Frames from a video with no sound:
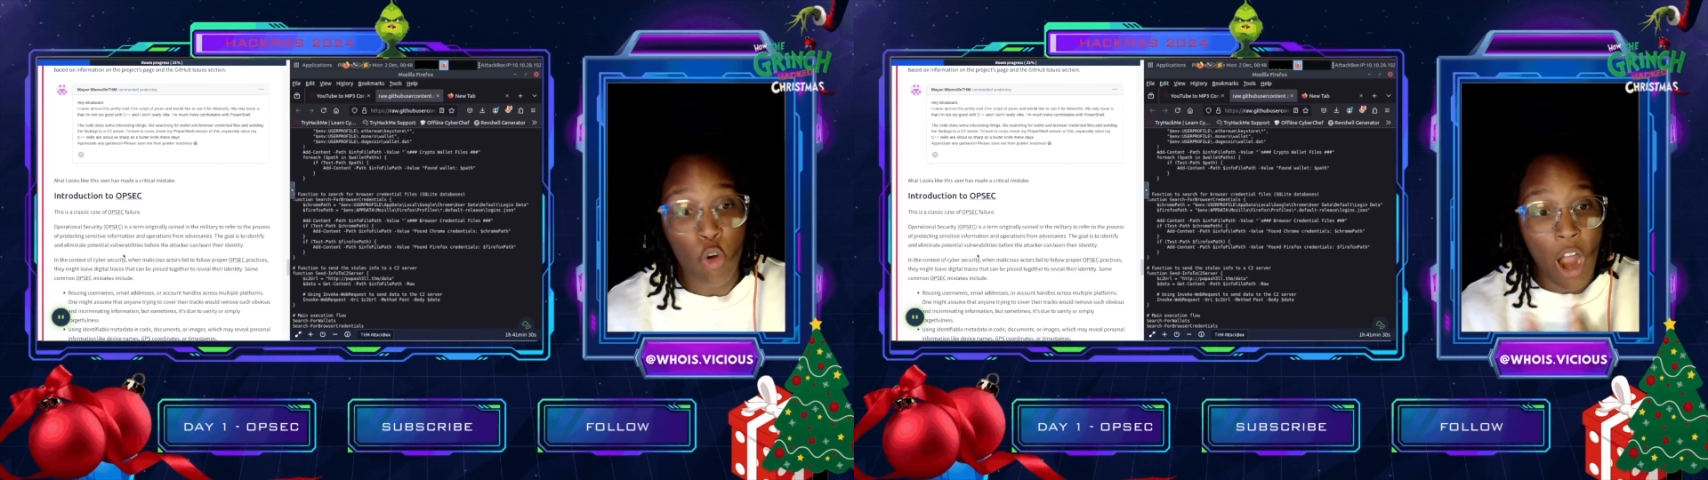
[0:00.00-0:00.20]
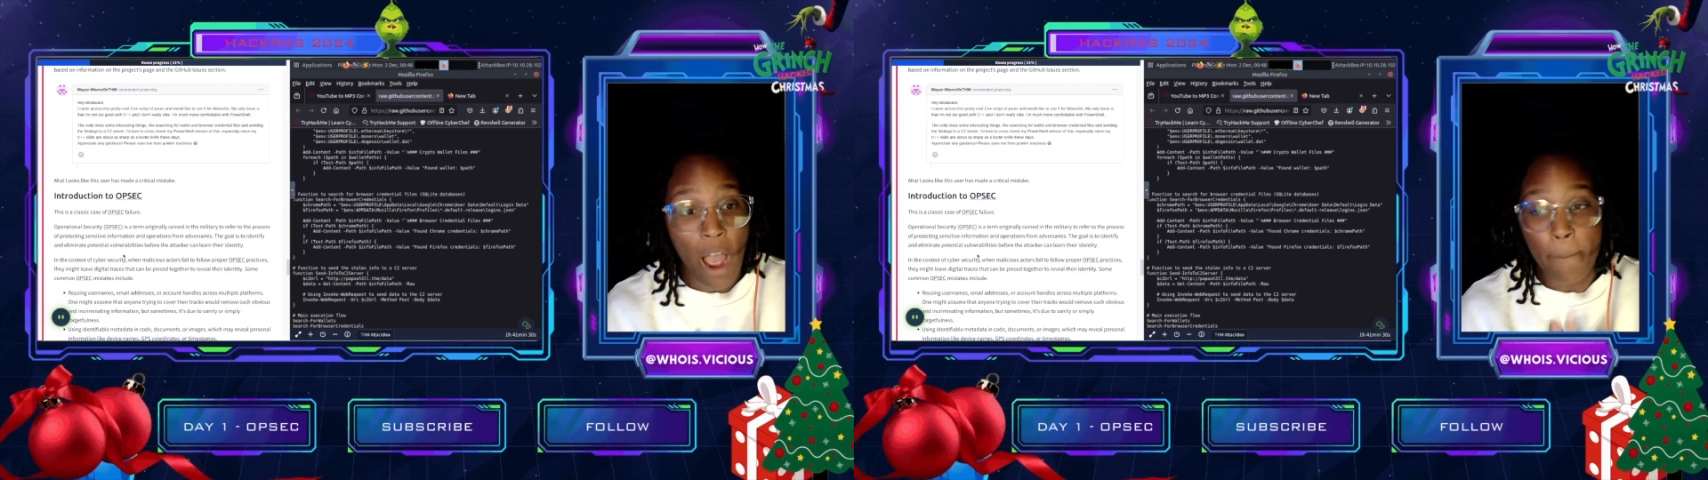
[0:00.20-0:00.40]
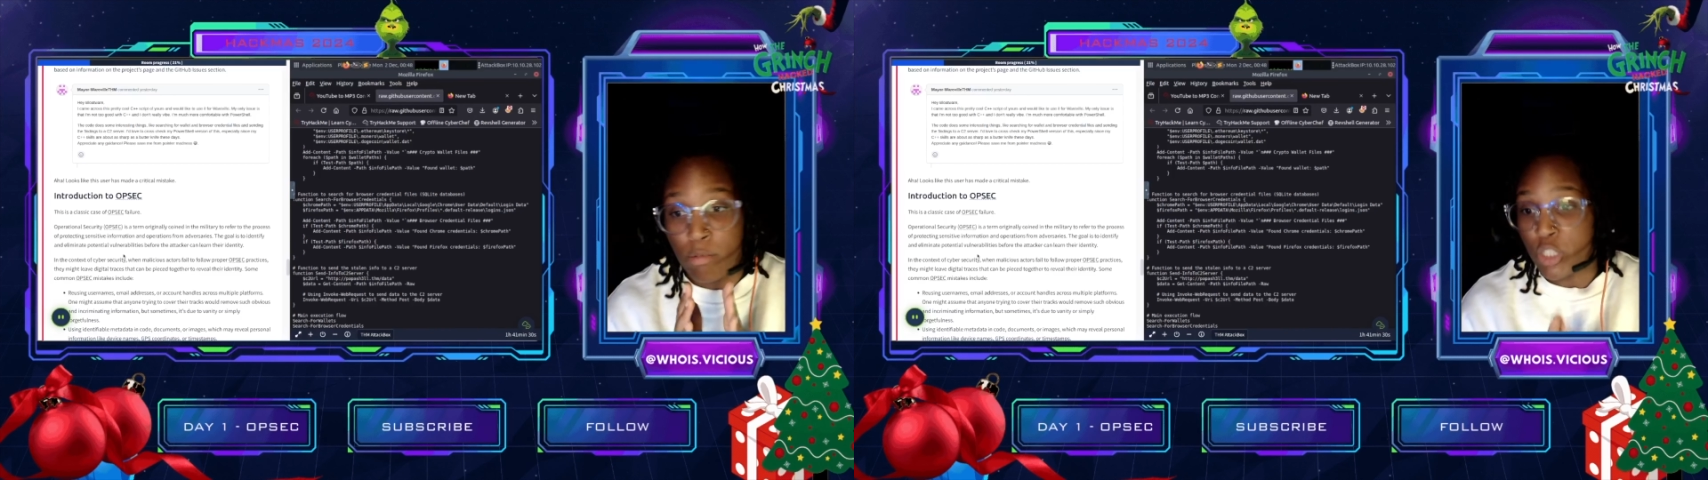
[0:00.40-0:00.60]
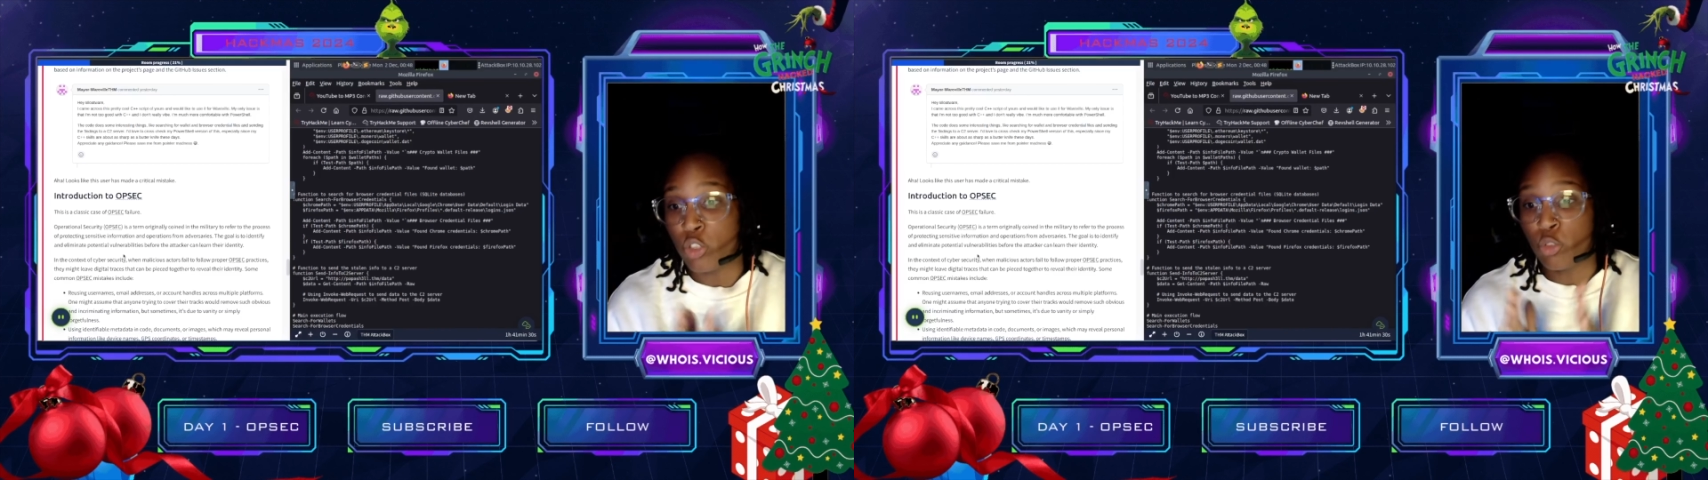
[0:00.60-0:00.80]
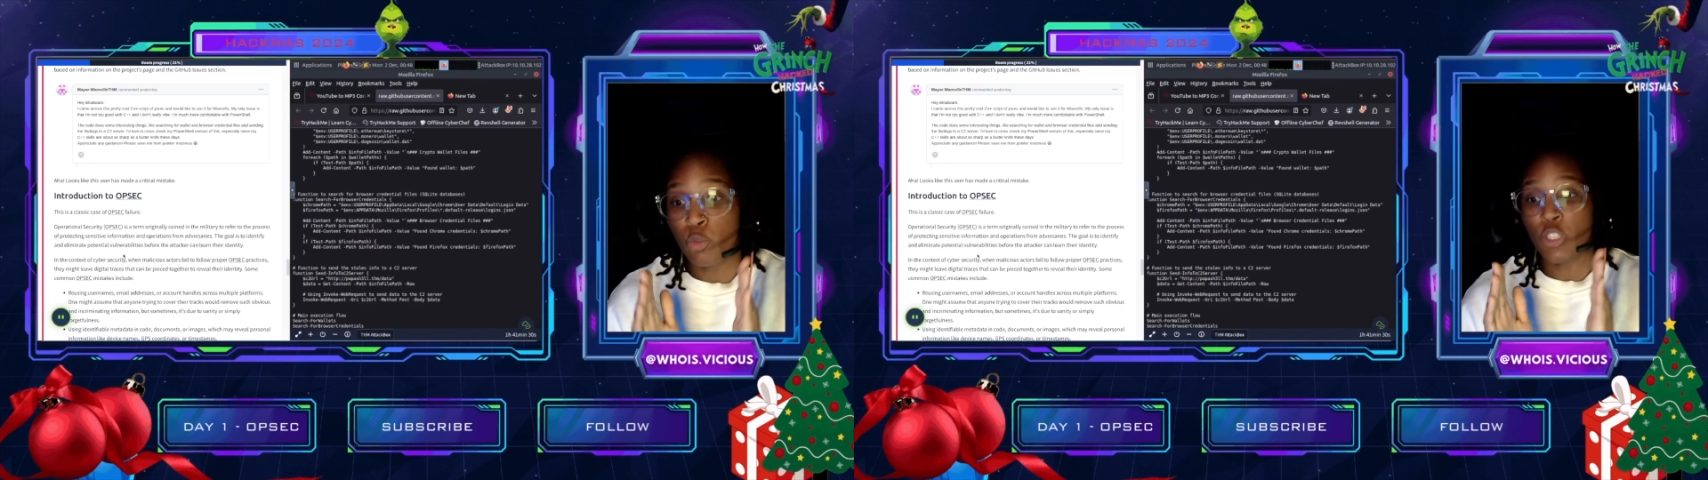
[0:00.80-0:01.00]

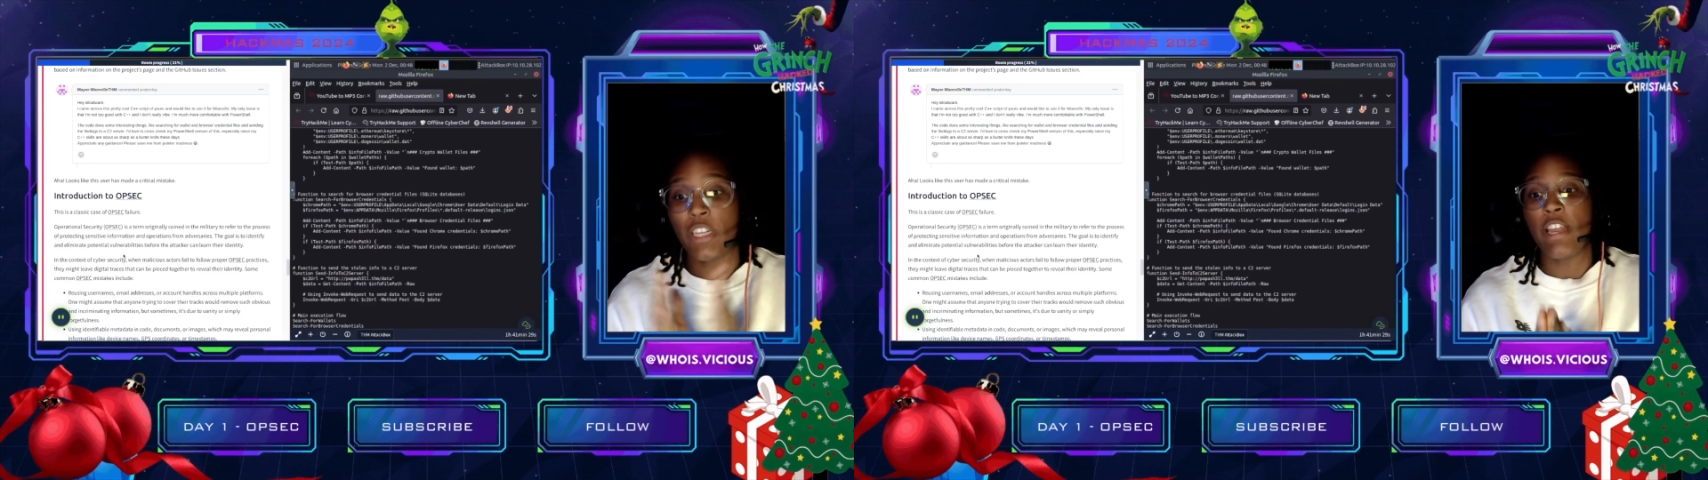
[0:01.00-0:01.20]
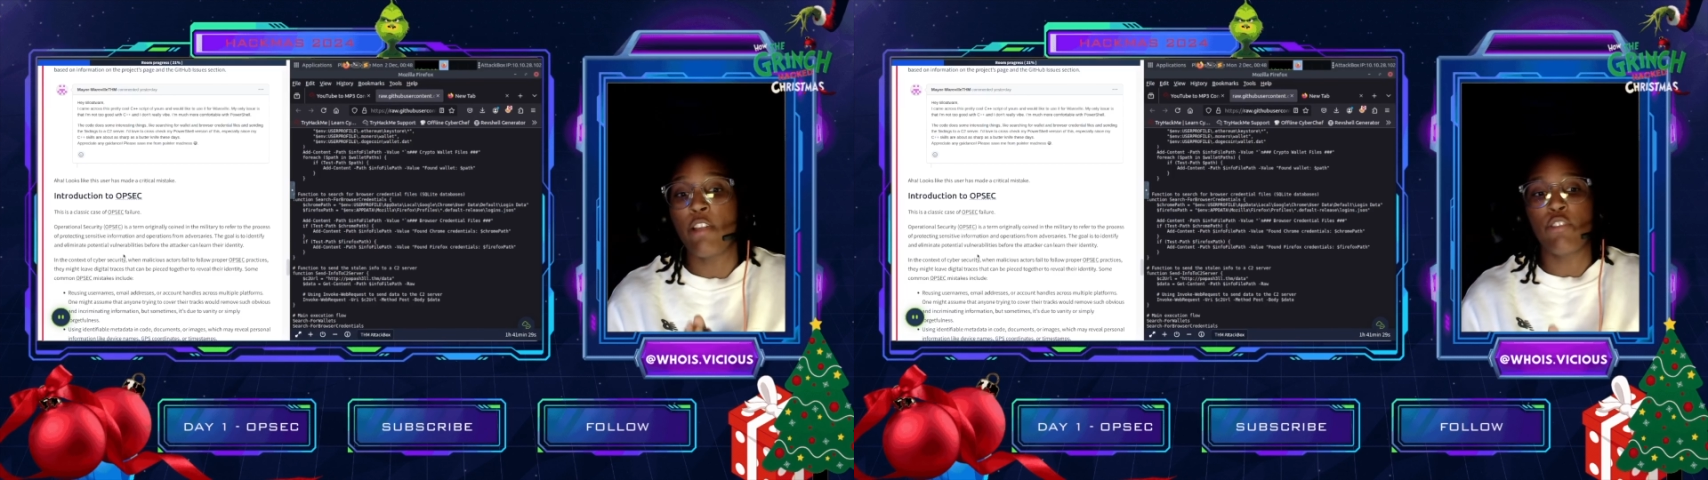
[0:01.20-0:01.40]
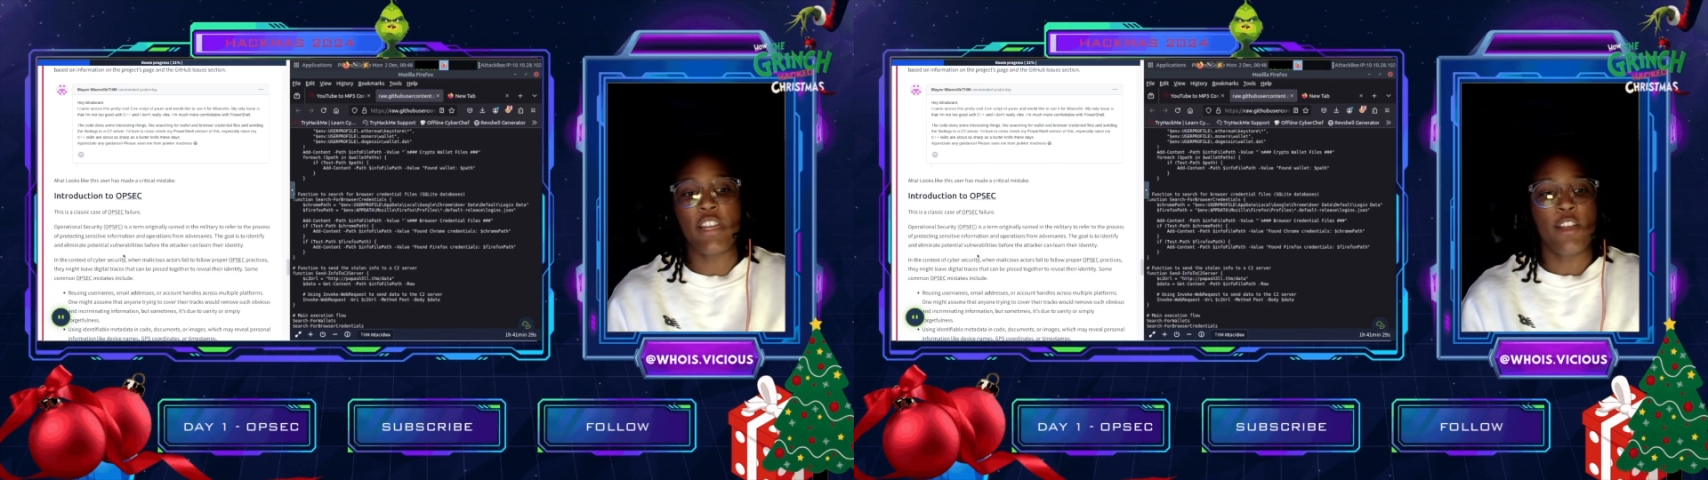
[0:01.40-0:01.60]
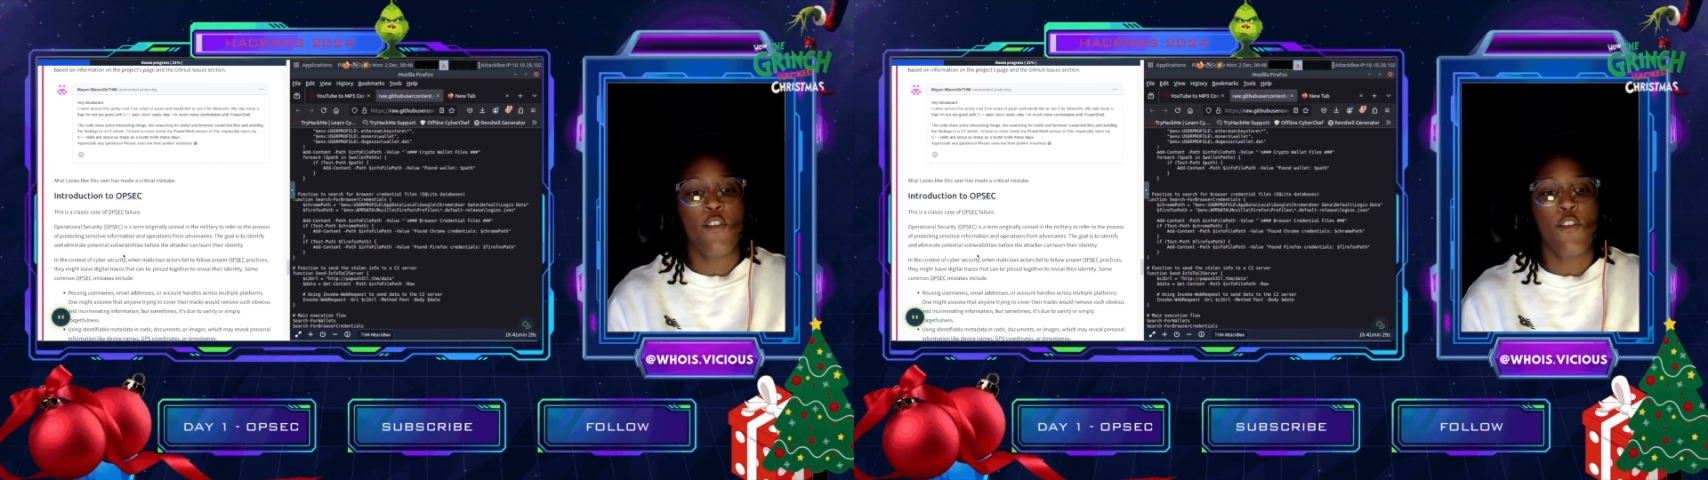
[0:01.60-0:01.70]
operational security